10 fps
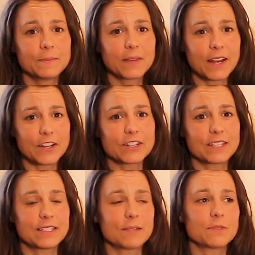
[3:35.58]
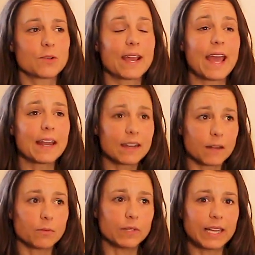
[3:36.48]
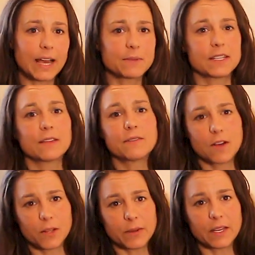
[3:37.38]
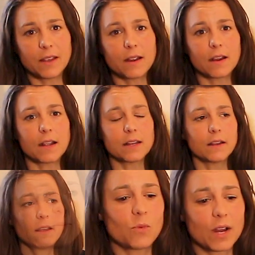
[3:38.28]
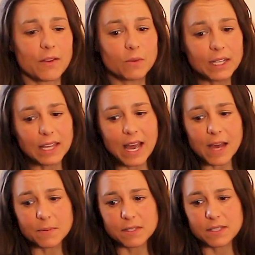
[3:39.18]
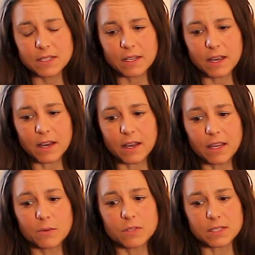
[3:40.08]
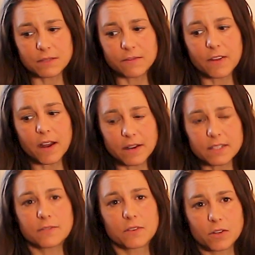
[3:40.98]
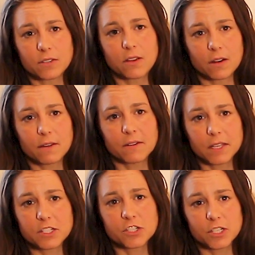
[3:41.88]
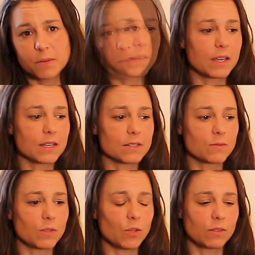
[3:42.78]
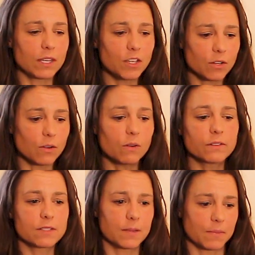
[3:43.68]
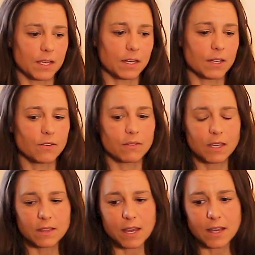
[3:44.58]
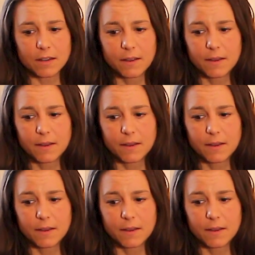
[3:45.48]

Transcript: out of your system. So I ended up relapsing the following year. And when I relapsed, it was very difficult on our relationship because you think you're over something and you think that,